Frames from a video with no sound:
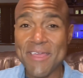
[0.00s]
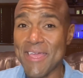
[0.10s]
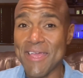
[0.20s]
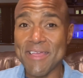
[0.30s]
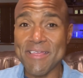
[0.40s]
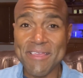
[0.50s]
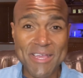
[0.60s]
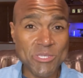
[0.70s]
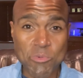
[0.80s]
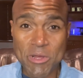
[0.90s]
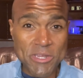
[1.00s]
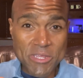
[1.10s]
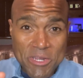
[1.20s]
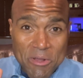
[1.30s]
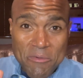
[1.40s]
And guess what?
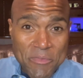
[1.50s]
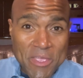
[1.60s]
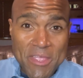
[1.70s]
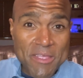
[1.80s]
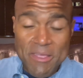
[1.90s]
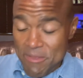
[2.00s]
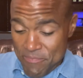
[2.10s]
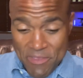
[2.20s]
You know, they've